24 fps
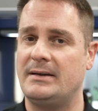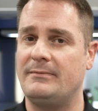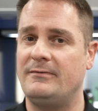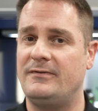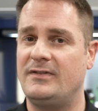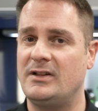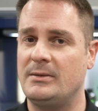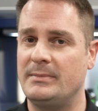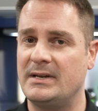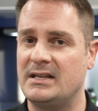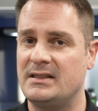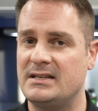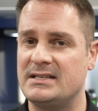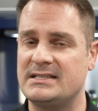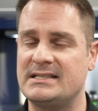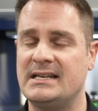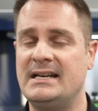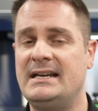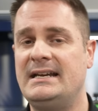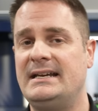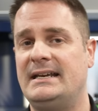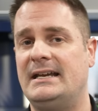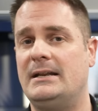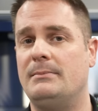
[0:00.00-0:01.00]
I'm filming this
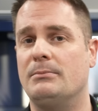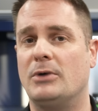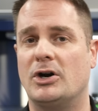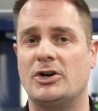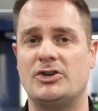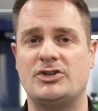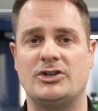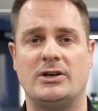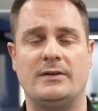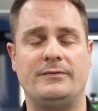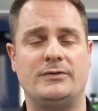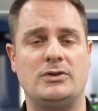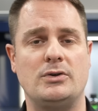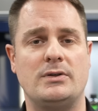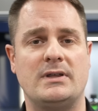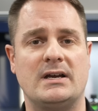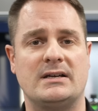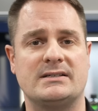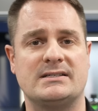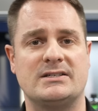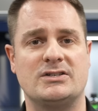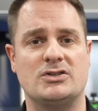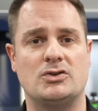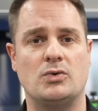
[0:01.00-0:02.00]
in March of
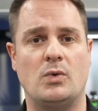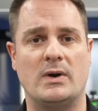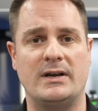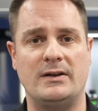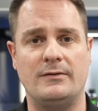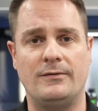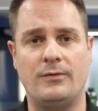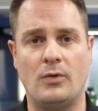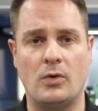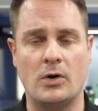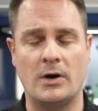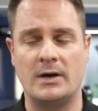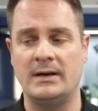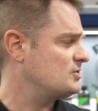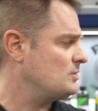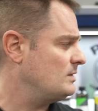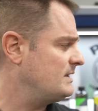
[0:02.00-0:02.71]
2024.